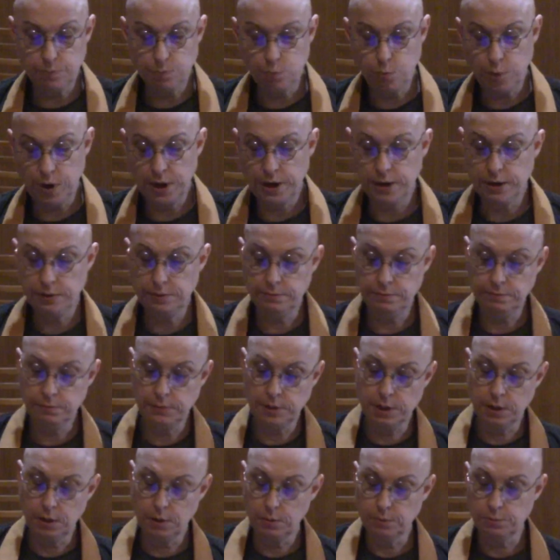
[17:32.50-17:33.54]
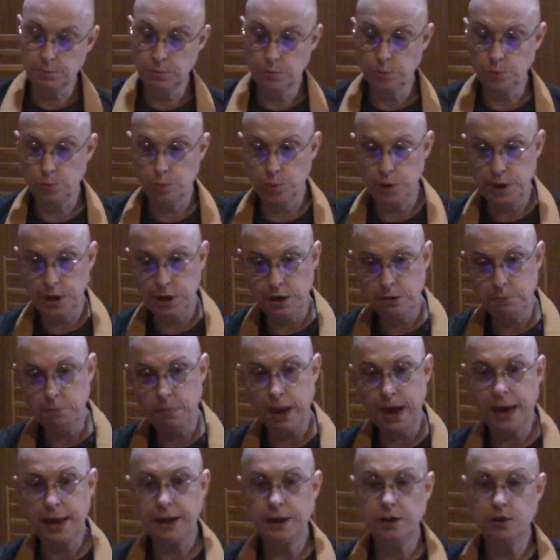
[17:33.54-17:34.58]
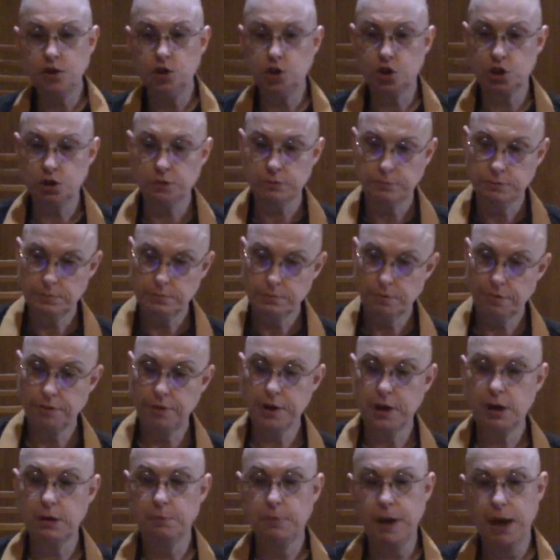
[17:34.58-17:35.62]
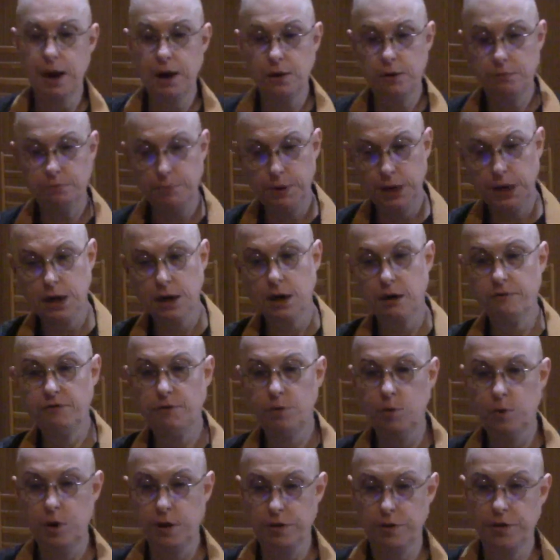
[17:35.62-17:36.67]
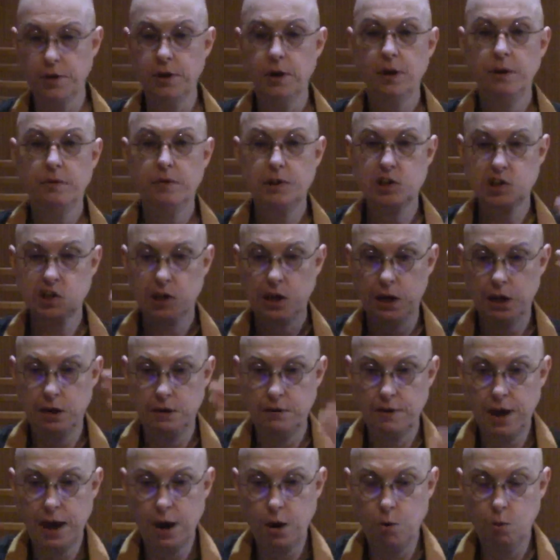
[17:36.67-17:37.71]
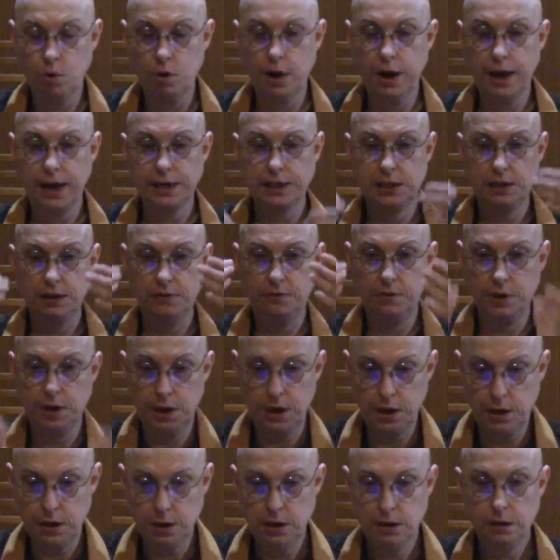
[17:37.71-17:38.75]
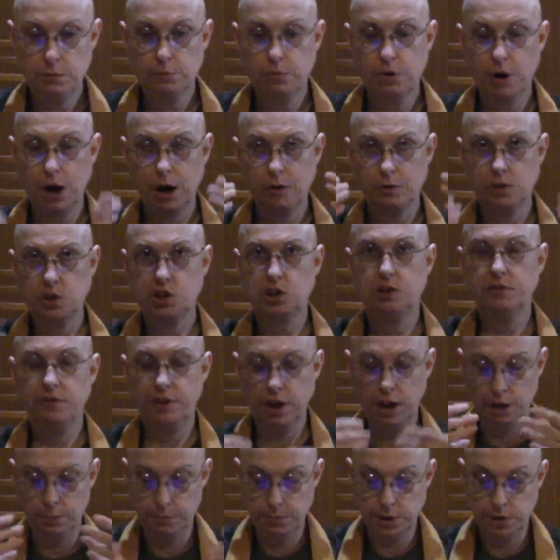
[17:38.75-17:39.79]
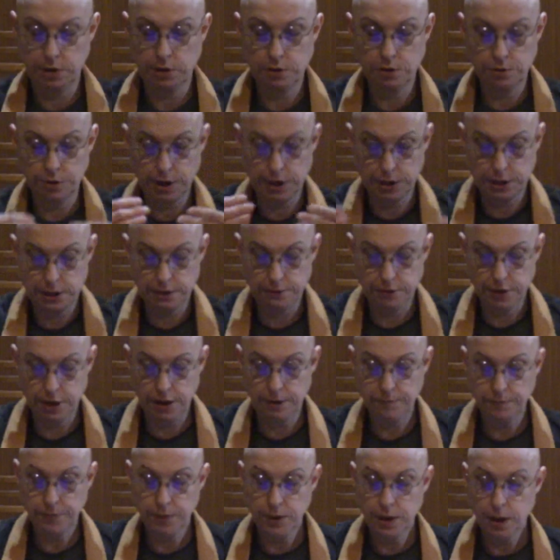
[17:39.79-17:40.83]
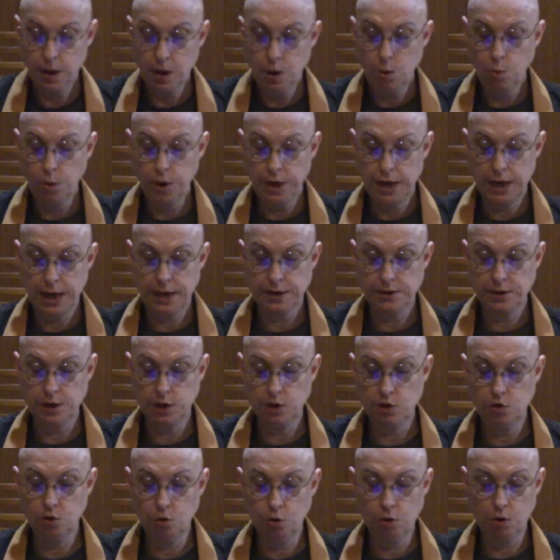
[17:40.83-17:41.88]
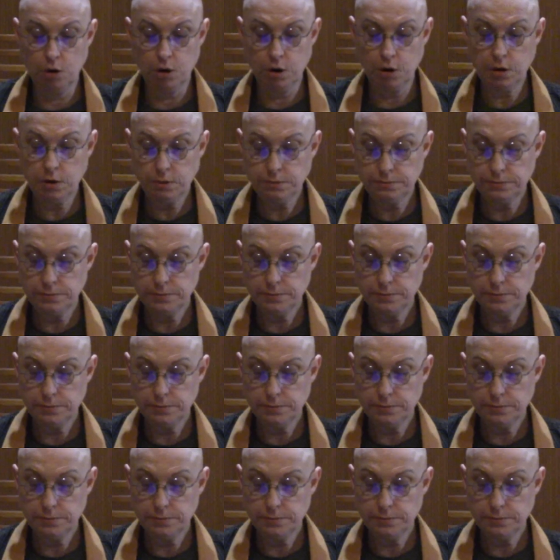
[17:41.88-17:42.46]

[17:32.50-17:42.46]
we need to manage, think about, be careful with this kind of outward activity, progress, development, creativity. We can't ignore